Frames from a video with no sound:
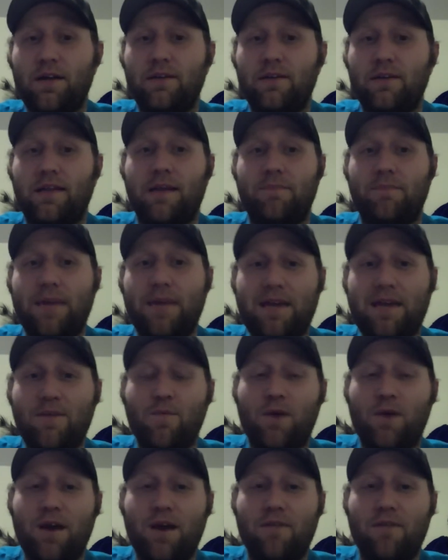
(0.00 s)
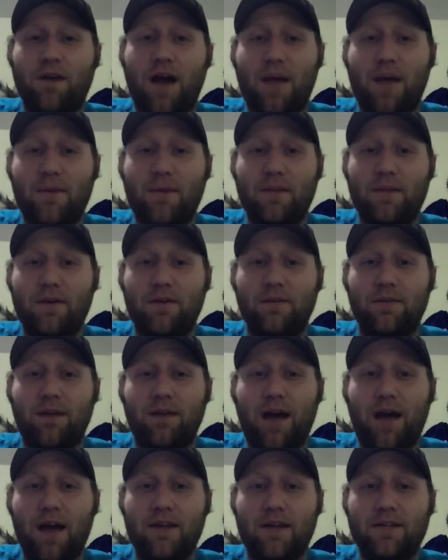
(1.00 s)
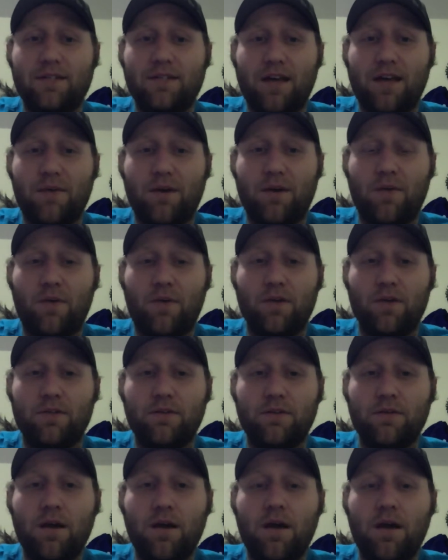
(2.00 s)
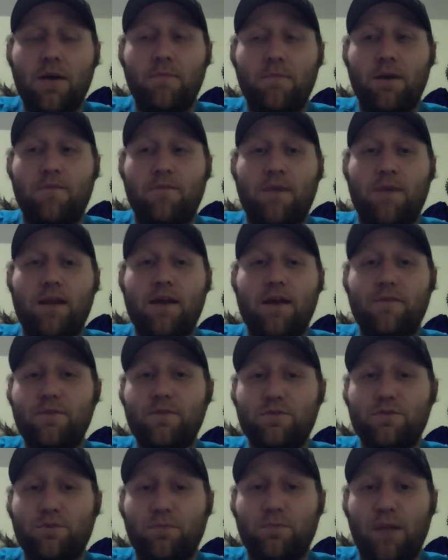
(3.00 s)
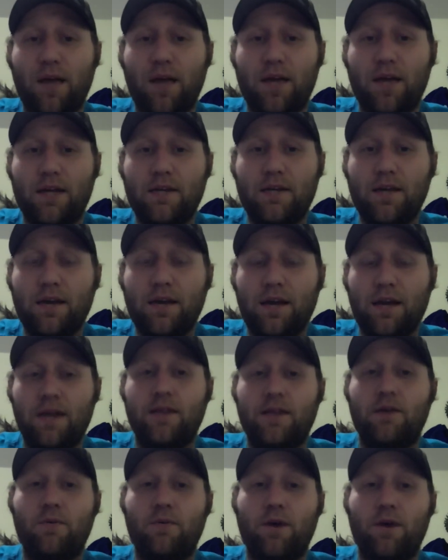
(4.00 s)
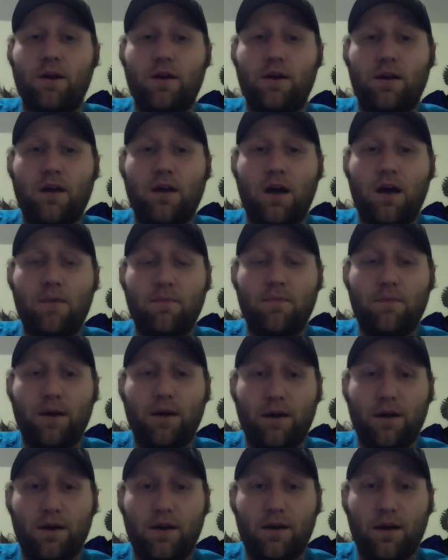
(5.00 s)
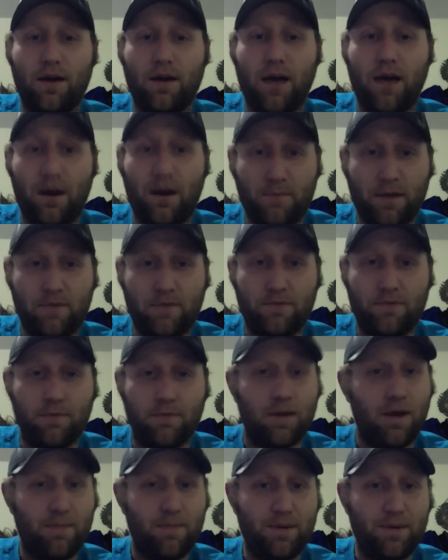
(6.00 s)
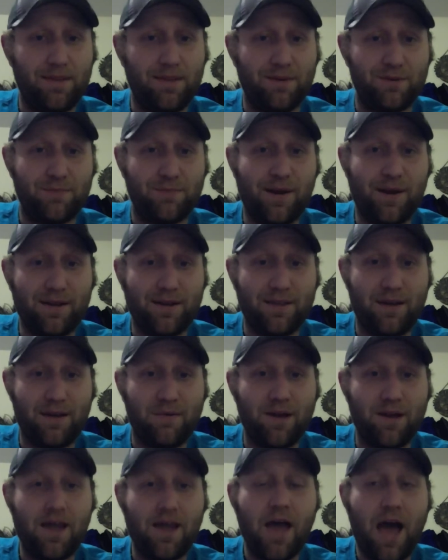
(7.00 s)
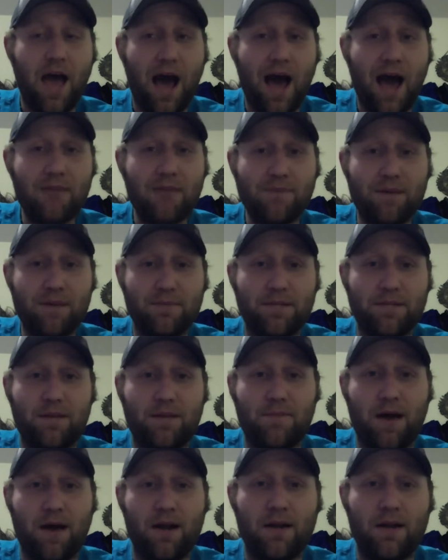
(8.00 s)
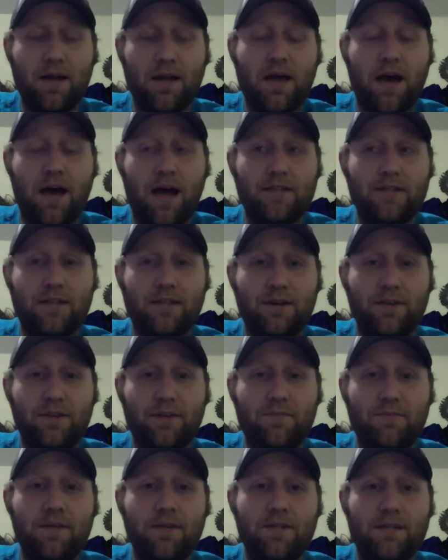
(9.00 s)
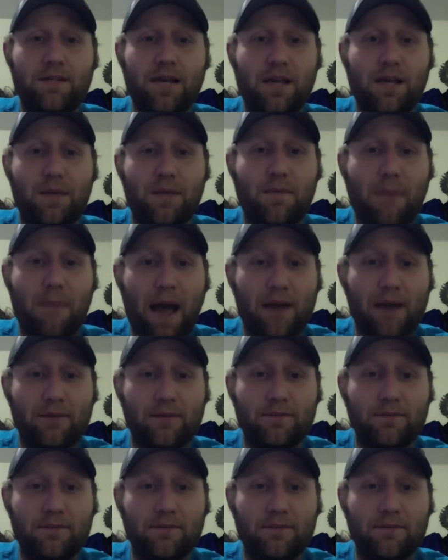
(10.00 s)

Like me, whatever. I'm an adult. I can decide what I want to. But if my nephews were playing and they were wearing a helmet from a company that responded that way, I'd be upset about it. I'd tell them, take your helmet back.